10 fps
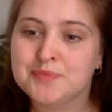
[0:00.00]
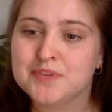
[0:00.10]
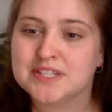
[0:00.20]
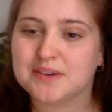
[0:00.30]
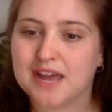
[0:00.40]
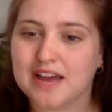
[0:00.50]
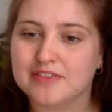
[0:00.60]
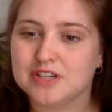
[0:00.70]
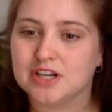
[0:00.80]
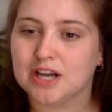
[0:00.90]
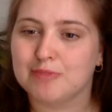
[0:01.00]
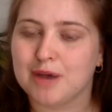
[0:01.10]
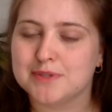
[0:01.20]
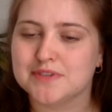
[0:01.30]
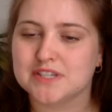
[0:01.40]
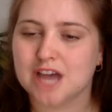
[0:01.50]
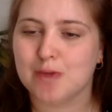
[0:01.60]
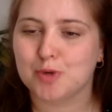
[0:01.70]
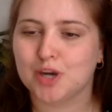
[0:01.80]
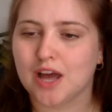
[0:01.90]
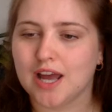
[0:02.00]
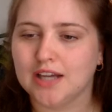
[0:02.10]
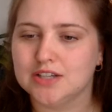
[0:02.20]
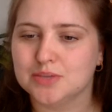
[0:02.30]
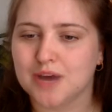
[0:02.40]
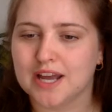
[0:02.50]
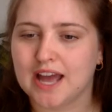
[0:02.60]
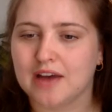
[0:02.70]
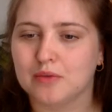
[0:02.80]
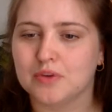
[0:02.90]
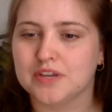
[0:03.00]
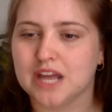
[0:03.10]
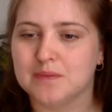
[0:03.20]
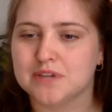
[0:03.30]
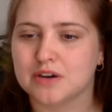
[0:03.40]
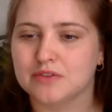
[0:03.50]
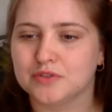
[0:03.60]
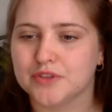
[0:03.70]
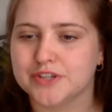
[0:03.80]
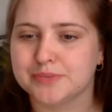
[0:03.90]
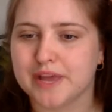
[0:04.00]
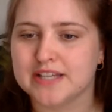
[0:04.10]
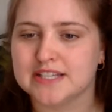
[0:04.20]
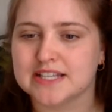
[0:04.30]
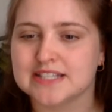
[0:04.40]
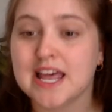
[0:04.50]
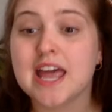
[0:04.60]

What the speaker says: so I have to look up maps all the time online to work out what the names are of all those places.